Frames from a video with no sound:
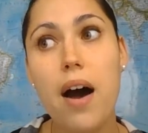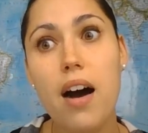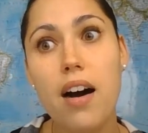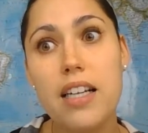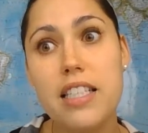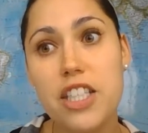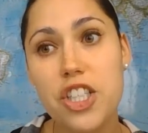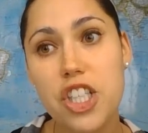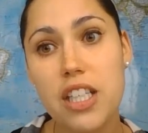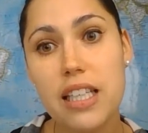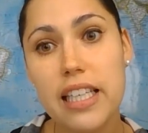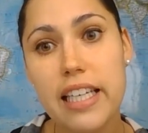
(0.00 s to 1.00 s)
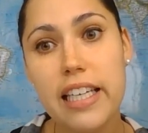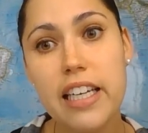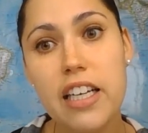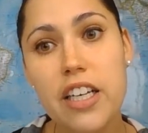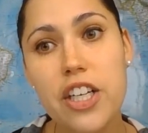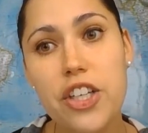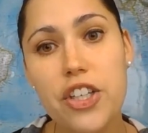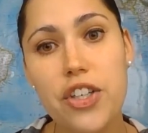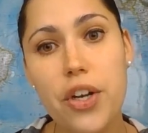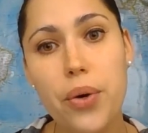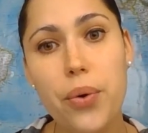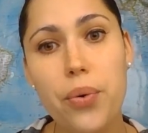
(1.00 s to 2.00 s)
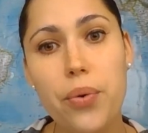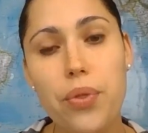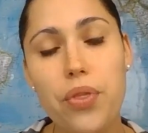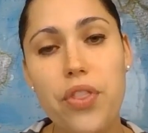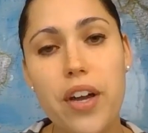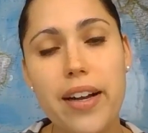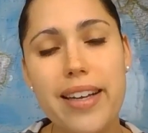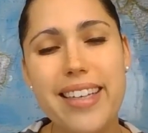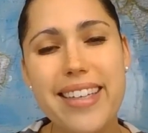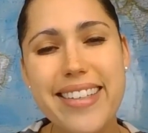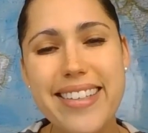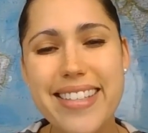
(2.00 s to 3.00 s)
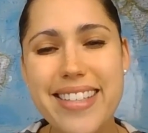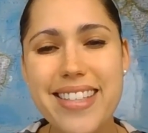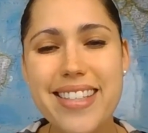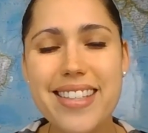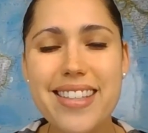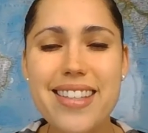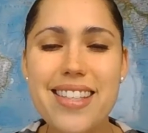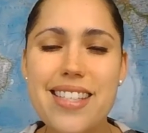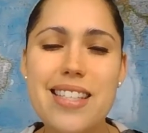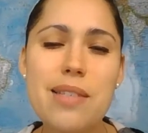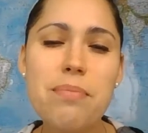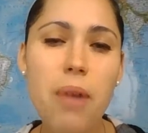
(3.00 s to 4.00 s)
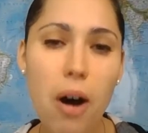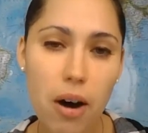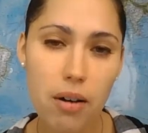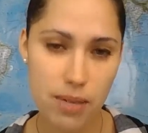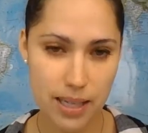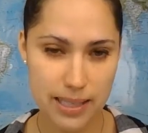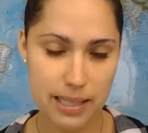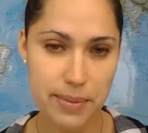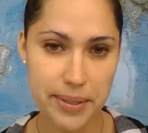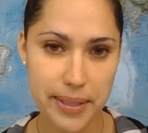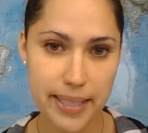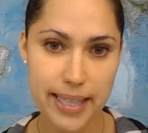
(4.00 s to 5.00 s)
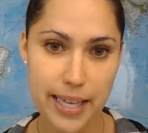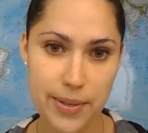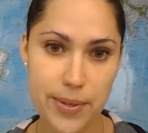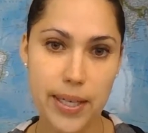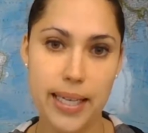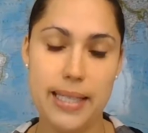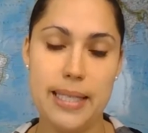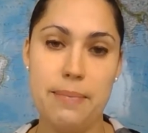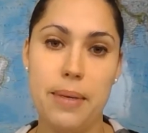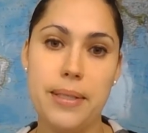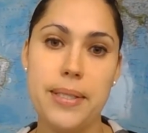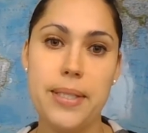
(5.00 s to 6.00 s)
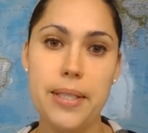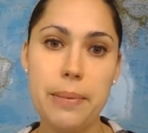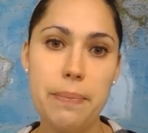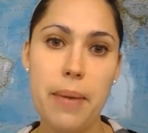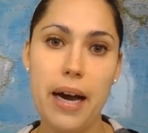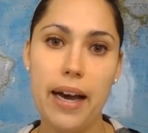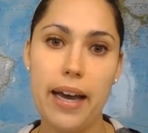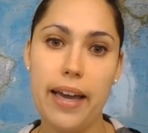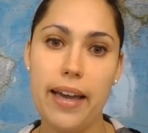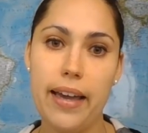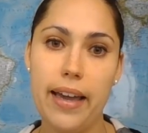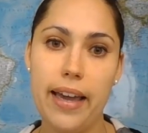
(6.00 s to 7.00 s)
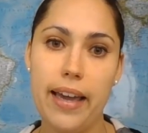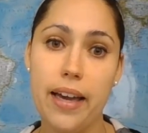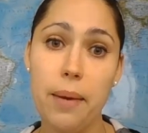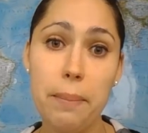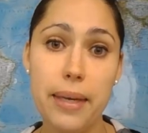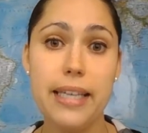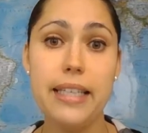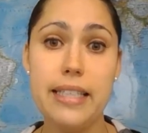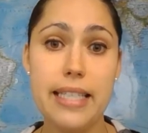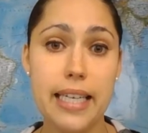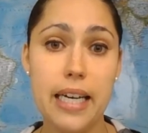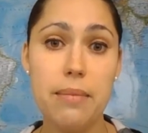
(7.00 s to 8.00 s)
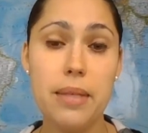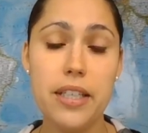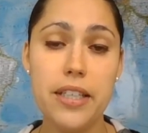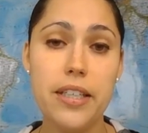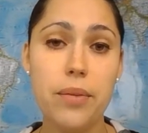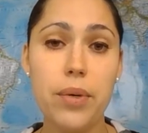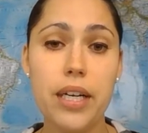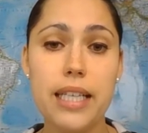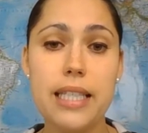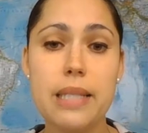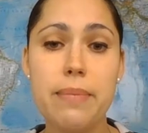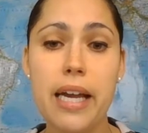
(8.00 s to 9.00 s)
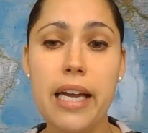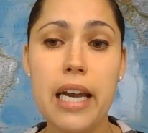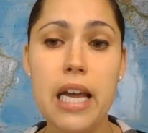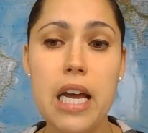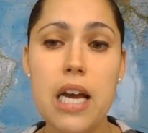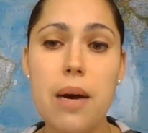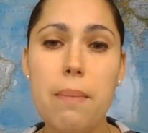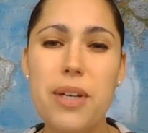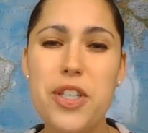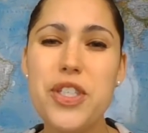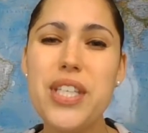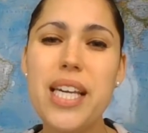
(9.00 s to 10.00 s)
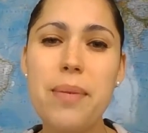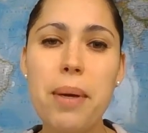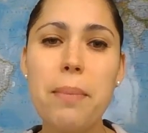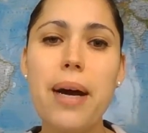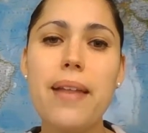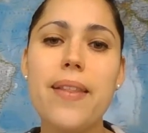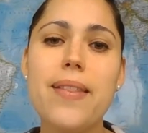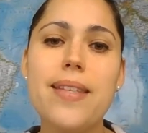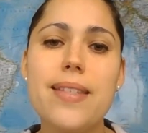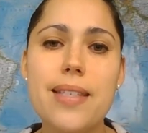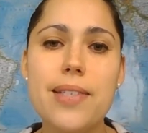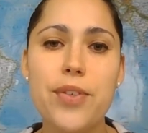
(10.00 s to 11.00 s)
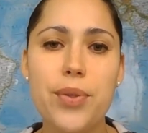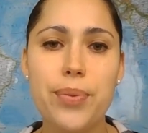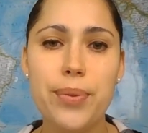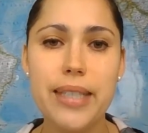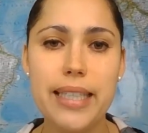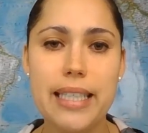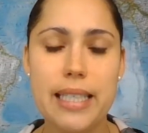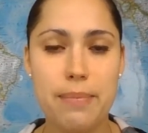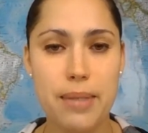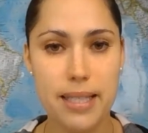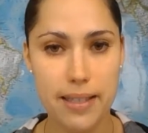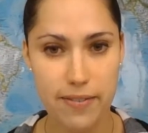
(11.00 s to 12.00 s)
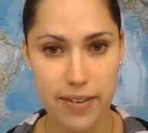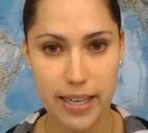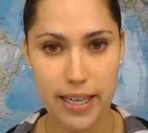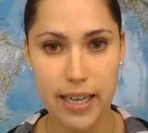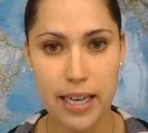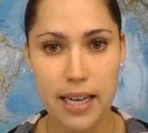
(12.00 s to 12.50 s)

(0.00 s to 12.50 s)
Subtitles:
Additionally, there is the small possibility that you could get sponsored by a company to come here and work in Spain, but just keep in mind that this is for really specific